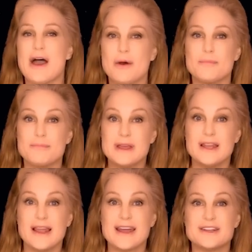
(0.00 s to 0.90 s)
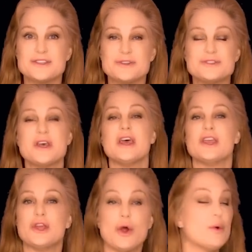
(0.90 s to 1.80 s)
Now, at mid-latitudes,
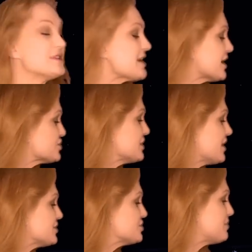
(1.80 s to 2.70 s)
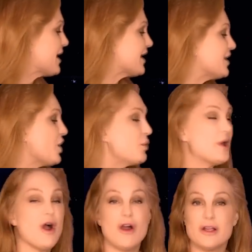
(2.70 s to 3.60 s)
you know, it's actually not too bad.
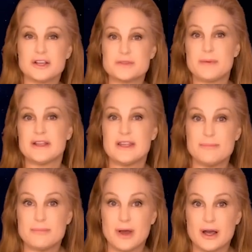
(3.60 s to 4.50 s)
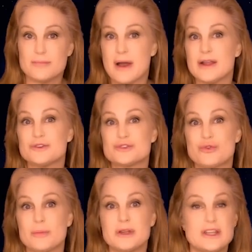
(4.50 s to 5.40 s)
We are expecting minor
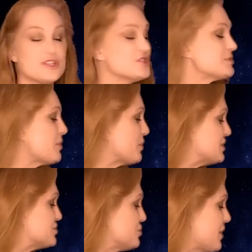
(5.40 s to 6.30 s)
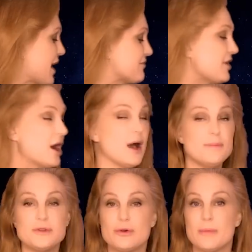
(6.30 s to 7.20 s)
storm conditions, but we do have
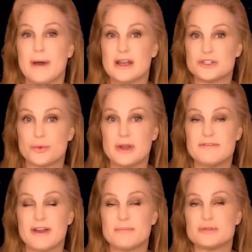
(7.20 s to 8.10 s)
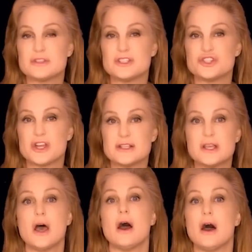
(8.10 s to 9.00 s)
up to about a 25%
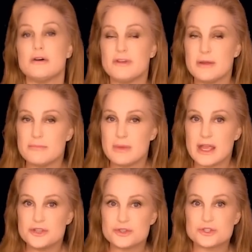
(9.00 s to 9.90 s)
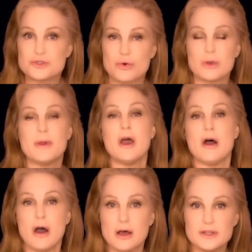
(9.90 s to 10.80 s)
chance of a major storm
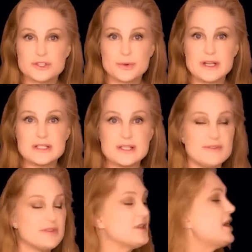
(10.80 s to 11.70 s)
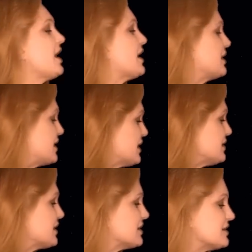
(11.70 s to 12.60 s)
on the 27th. And
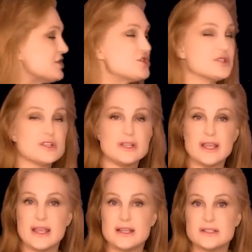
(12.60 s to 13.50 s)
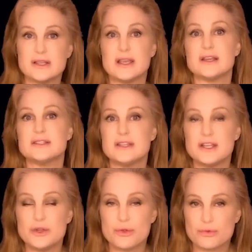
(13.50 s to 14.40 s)
again, the conditions could easily
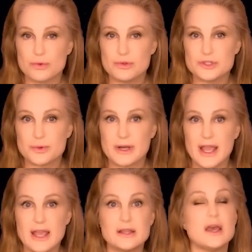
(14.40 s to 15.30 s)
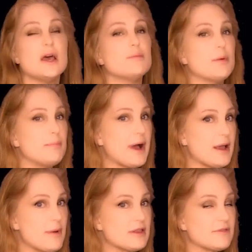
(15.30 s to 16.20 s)
continue through the 28th, but by
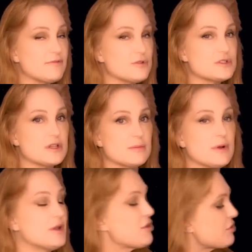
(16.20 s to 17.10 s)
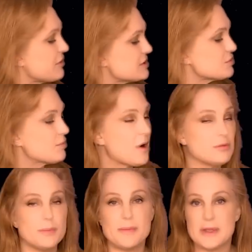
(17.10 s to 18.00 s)
about the first of the month, the things will
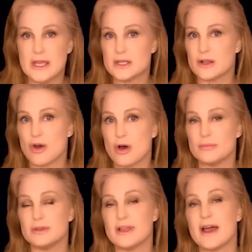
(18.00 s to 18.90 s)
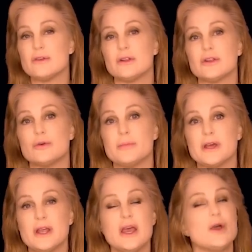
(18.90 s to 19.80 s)
probably begin to calm down a little
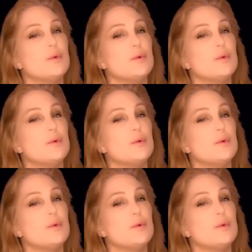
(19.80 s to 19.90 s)
bit.